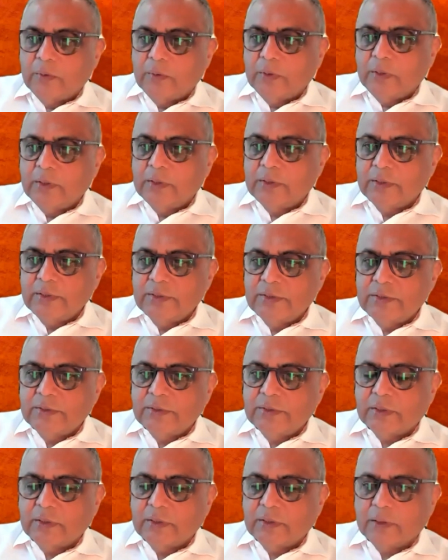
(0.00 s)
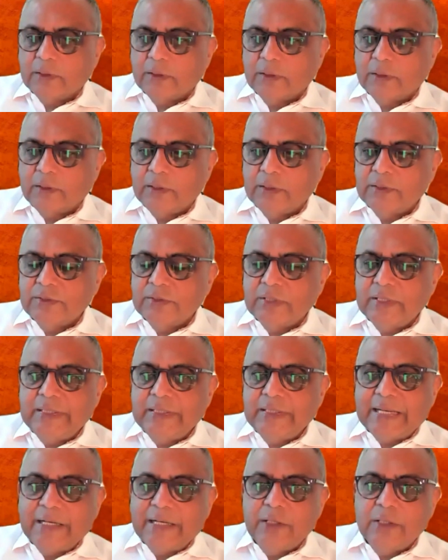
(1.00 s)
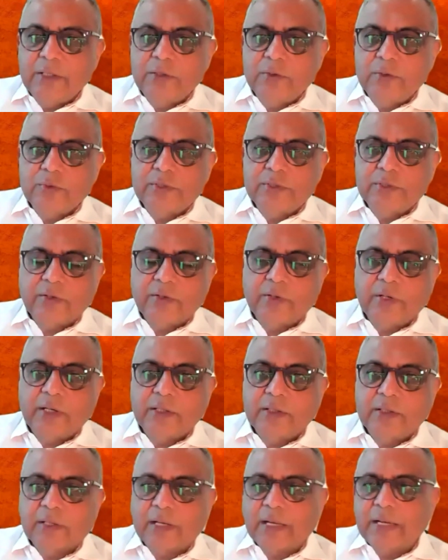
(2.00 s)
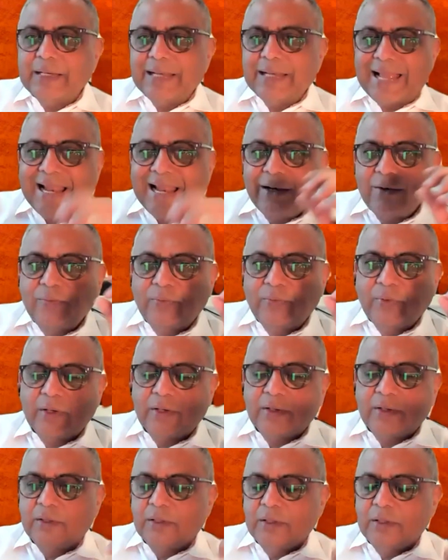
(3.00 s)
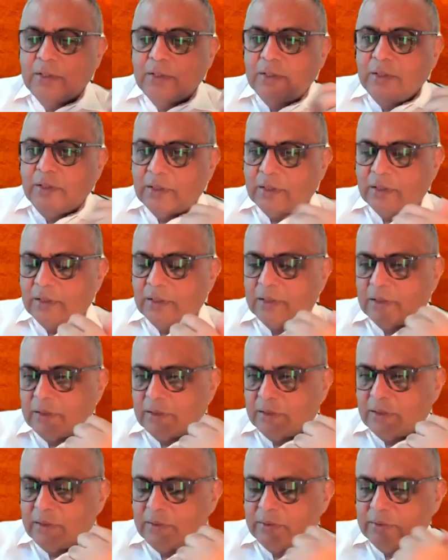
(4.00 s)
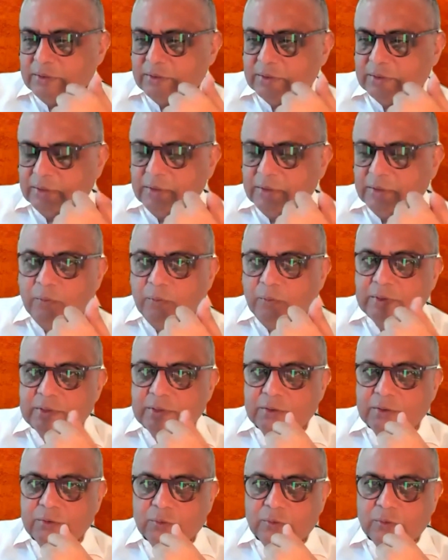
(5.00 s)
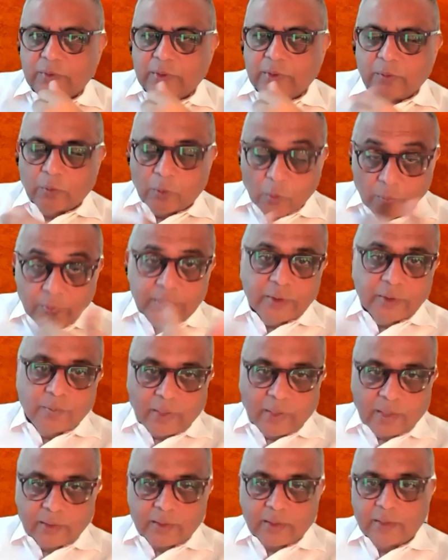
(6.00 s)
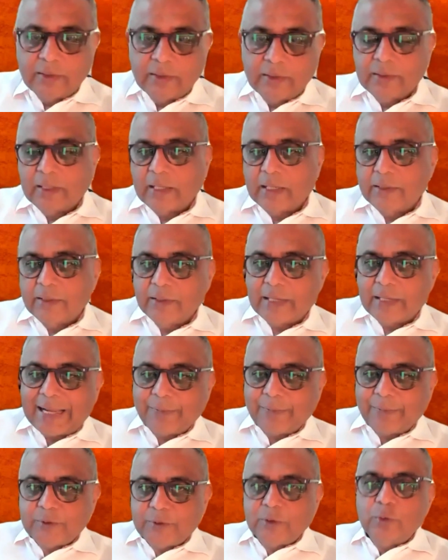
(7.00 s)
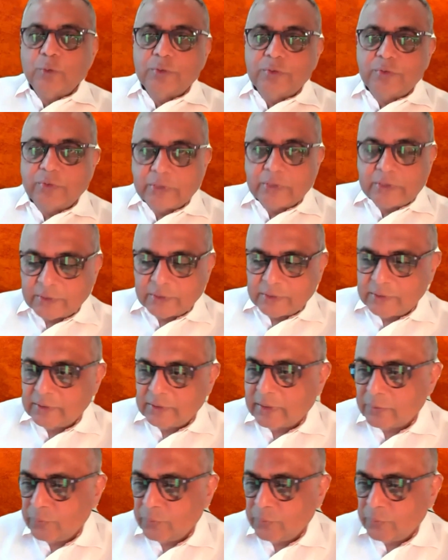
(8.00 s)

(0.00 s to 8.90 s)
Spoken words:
it is intended to generate an alpha return, which is over the market, and the absolute return